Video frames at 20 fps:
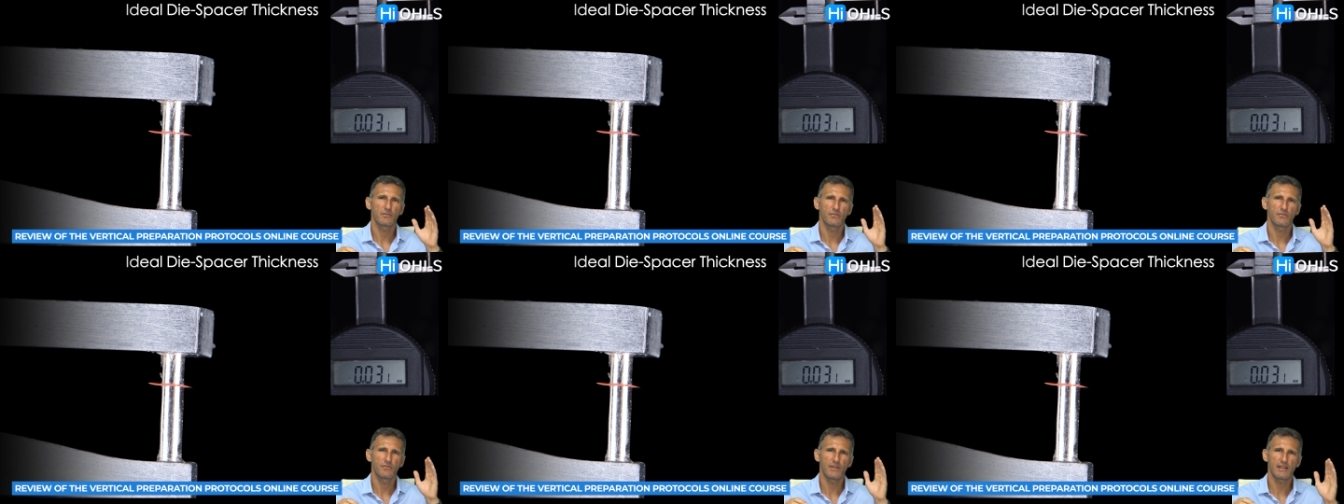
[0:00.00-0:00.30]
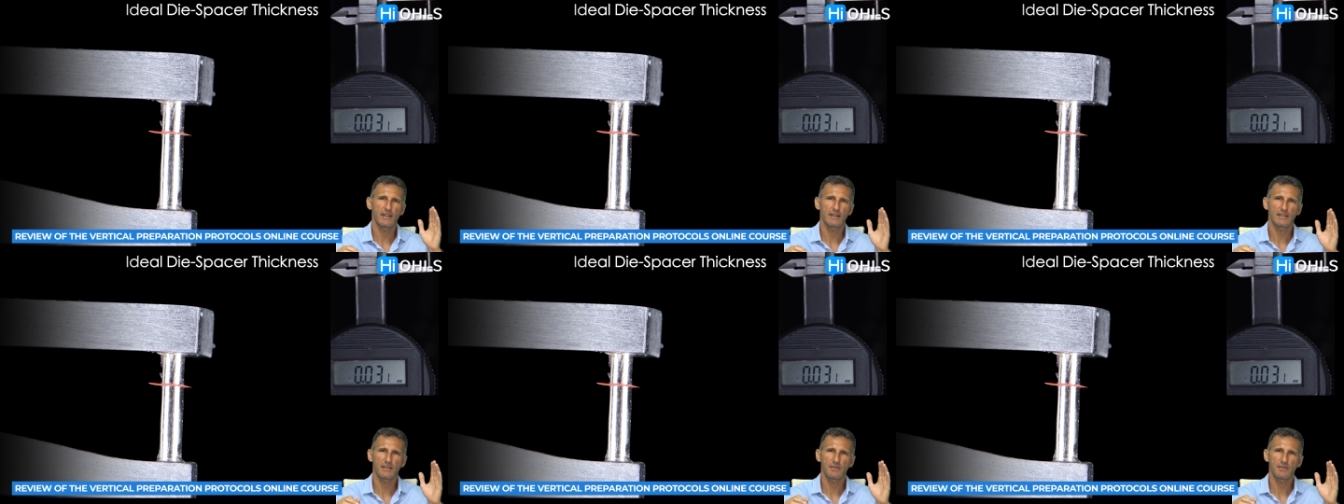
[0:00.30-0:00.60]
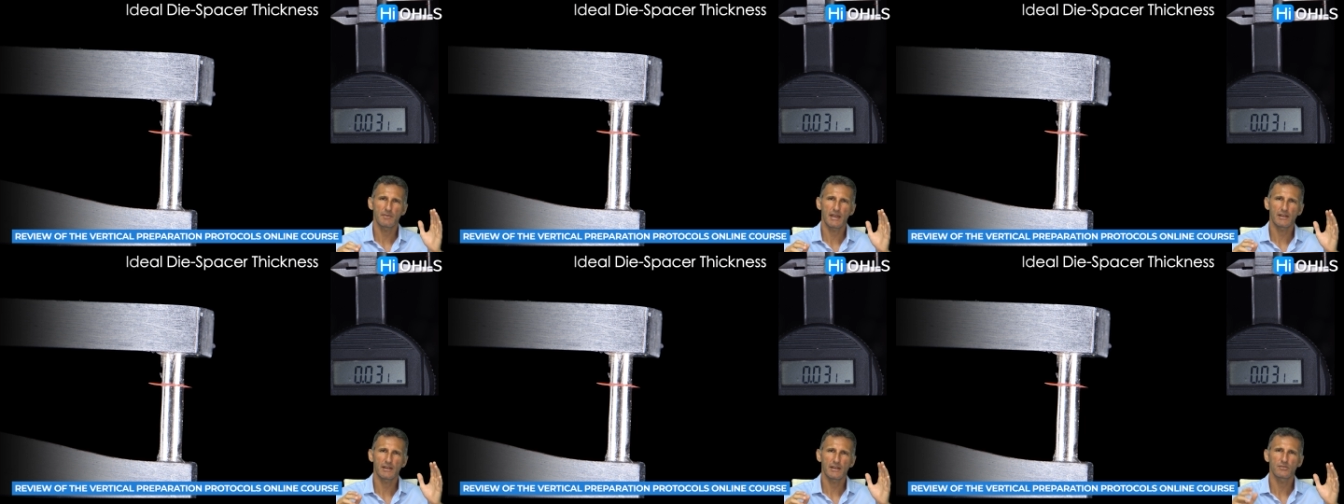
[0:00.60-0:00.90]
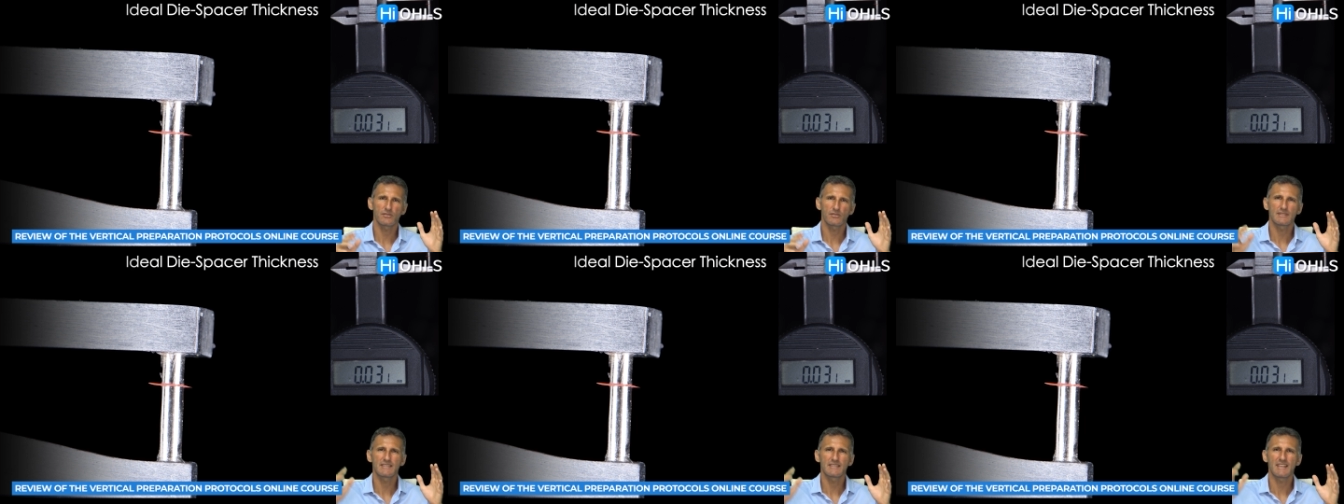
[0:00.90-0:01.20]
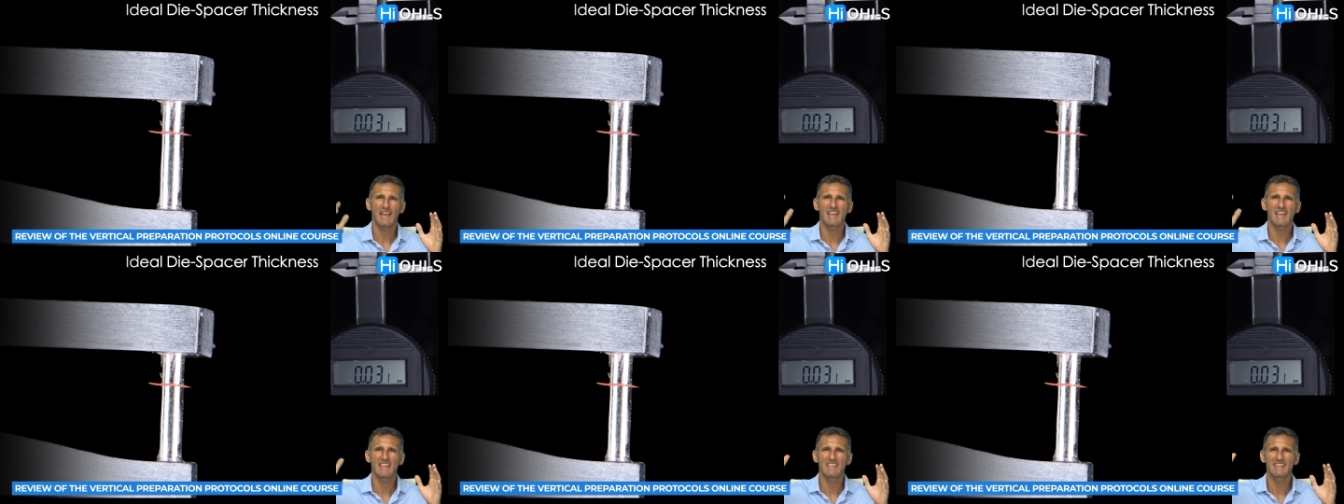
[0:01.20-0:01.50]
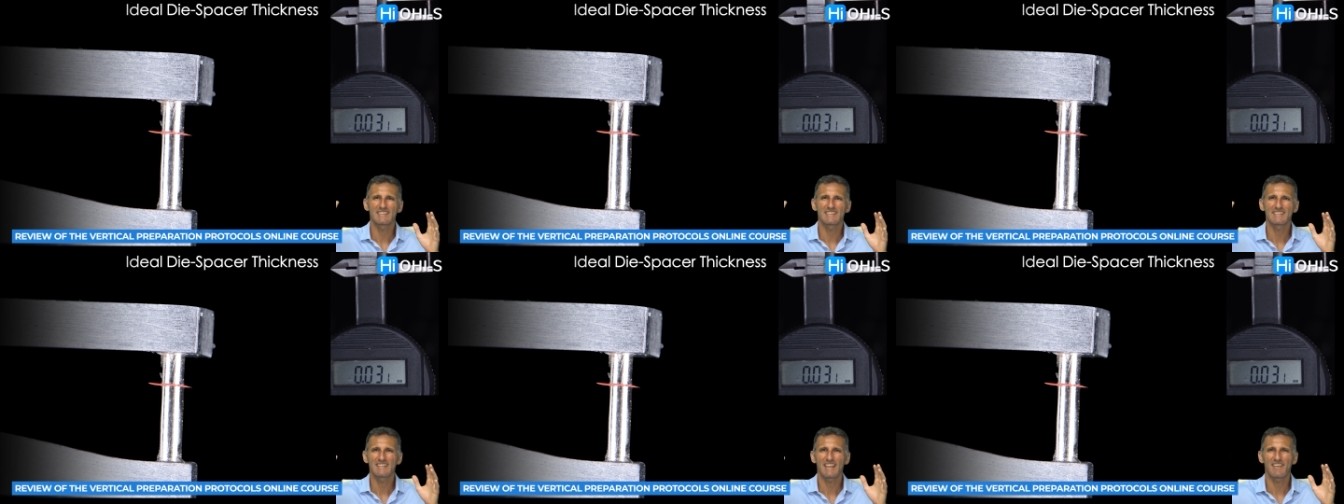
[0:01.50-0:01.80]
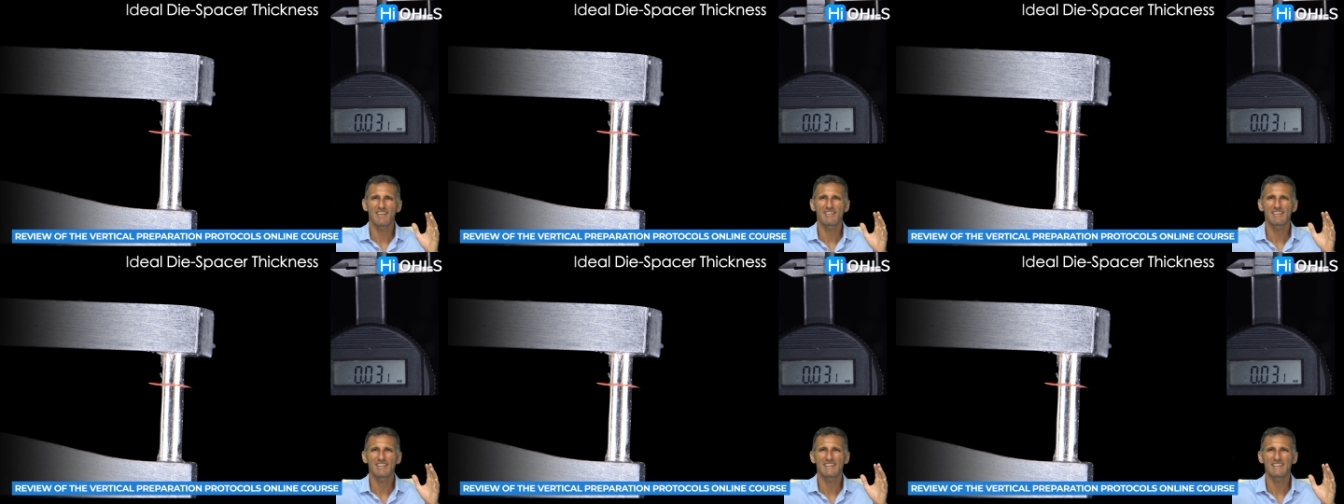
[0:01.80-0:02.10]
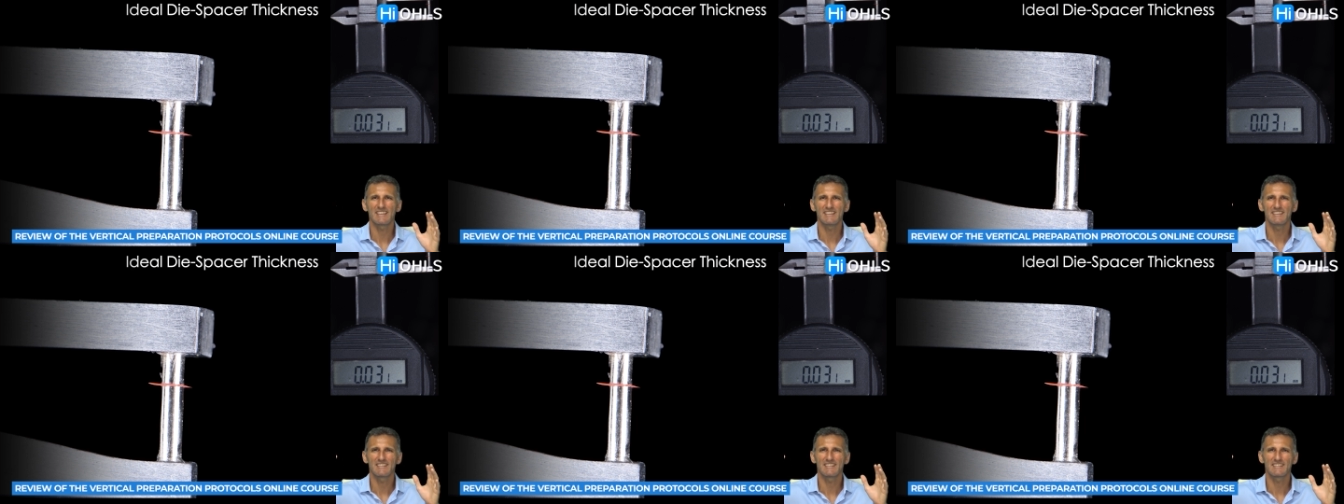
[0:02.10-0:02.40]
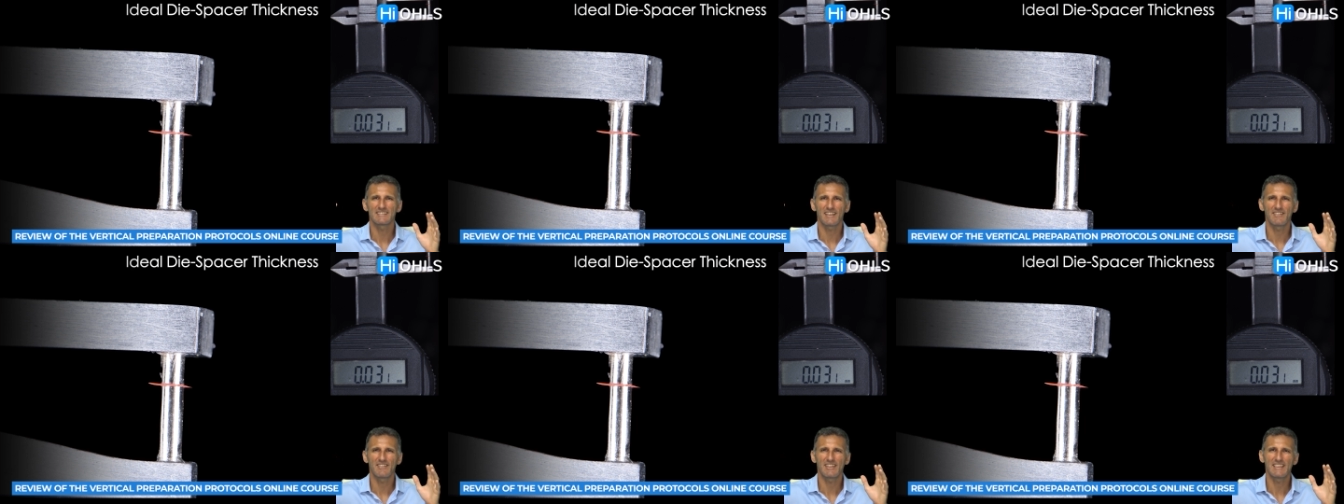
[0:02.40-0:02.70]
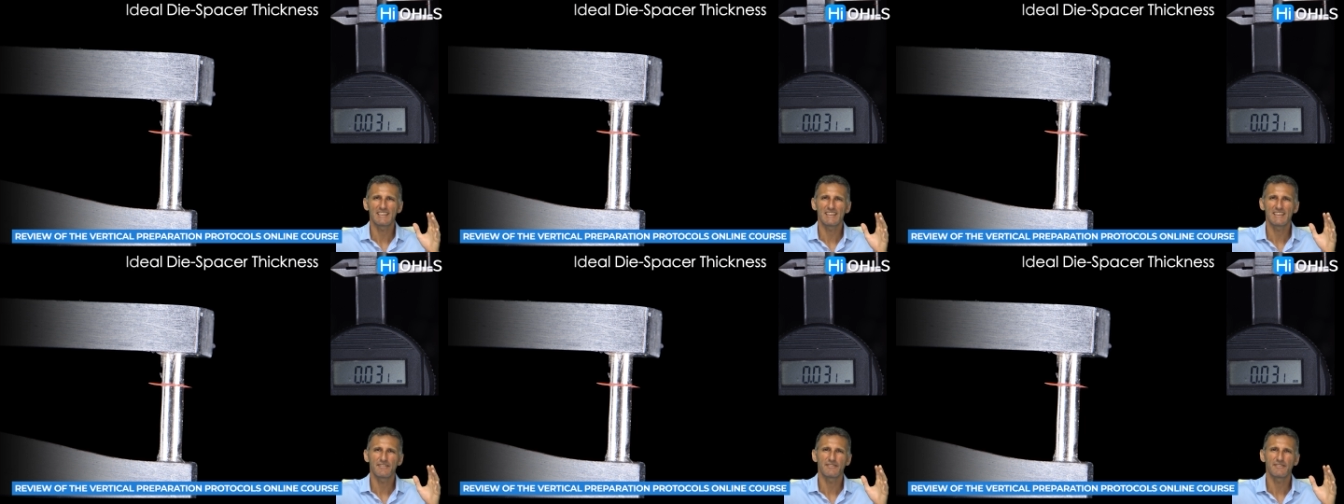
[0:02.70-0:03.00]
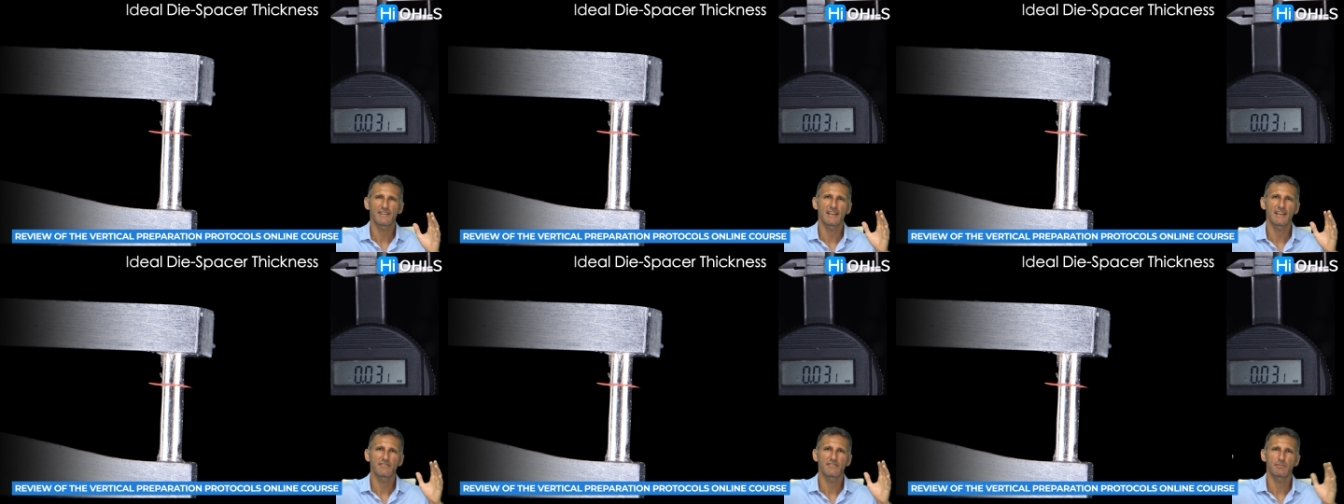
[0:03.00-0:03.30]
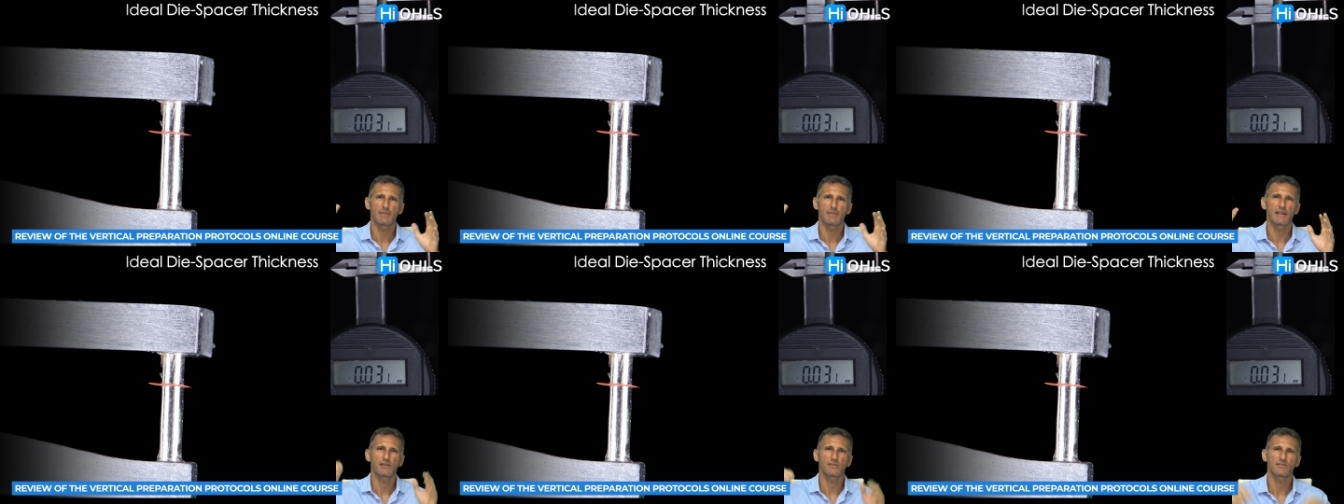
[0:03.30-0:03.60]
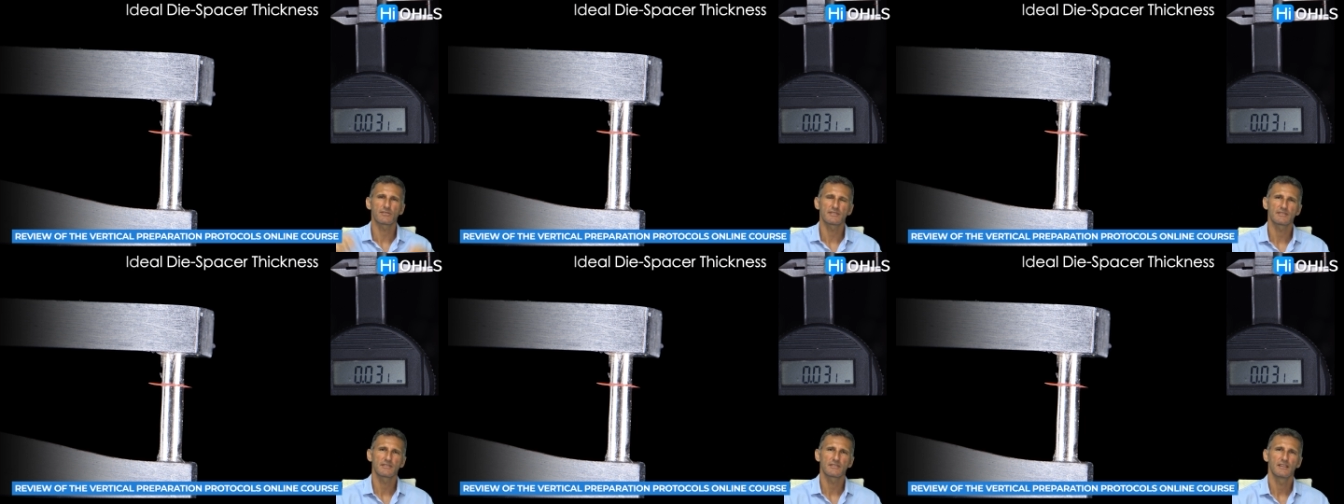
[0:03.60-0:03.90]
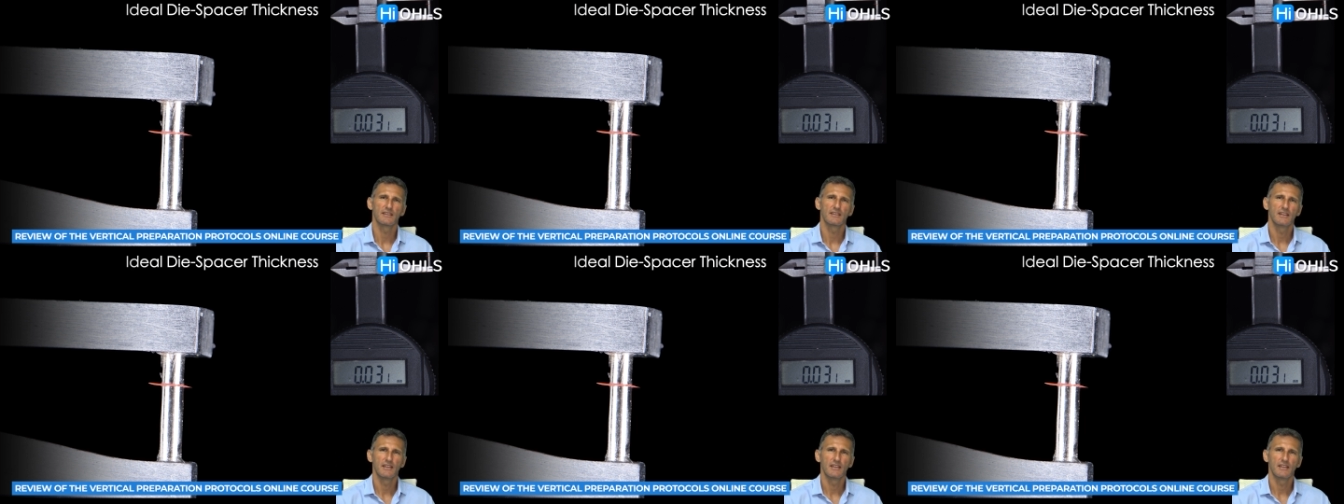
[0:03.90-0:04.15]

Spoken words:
30 microns and 75 microns.